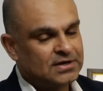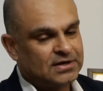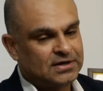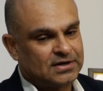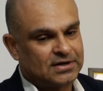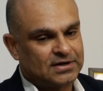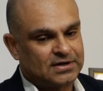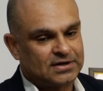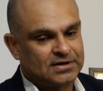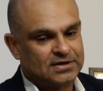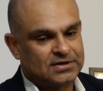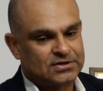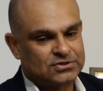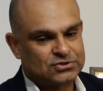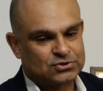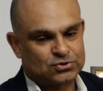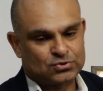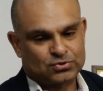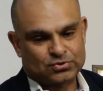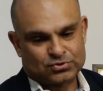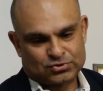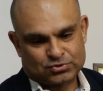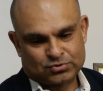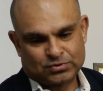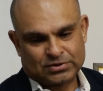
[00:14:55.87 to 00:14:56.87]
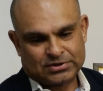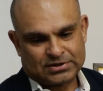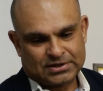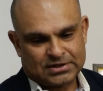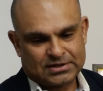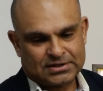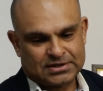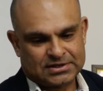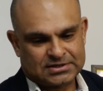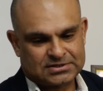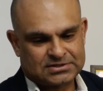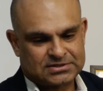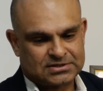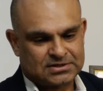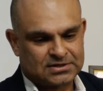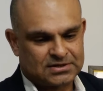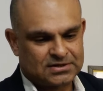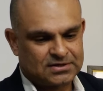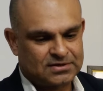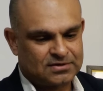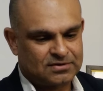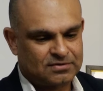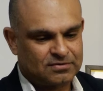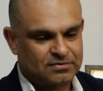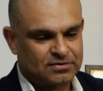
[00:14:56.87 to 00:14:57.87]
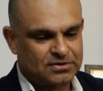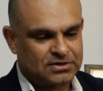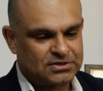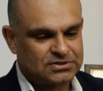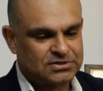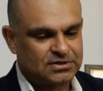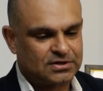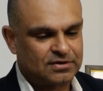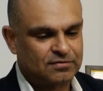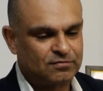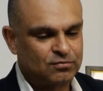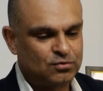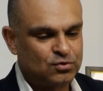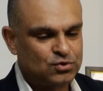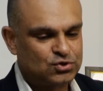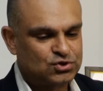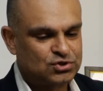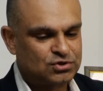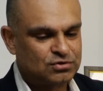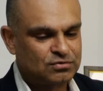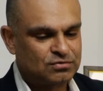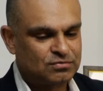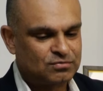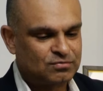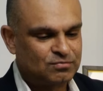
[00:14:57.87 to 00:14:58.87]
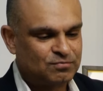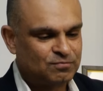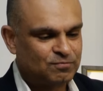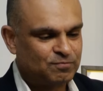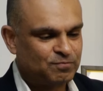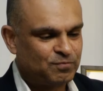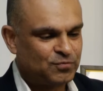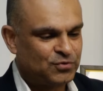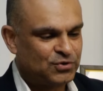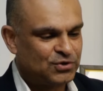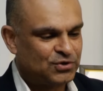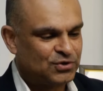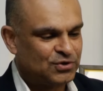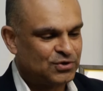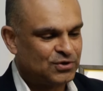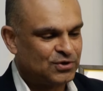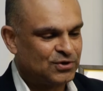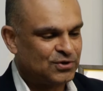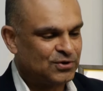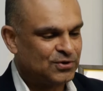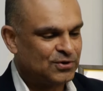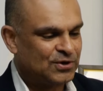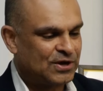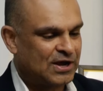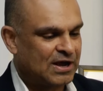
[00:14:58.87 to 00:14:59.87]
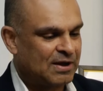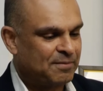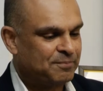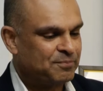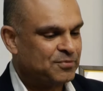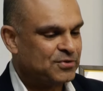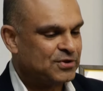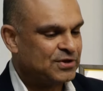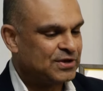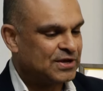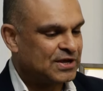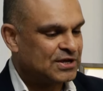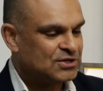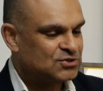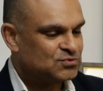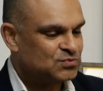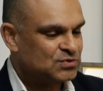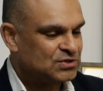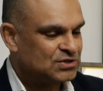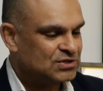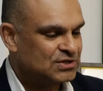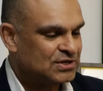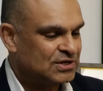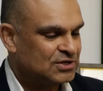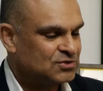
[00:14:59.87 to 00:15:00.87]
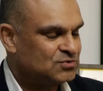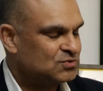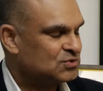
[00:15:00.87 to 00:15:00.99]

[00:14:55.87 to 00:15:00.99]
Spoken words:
So I think that's it's a revolution happening as we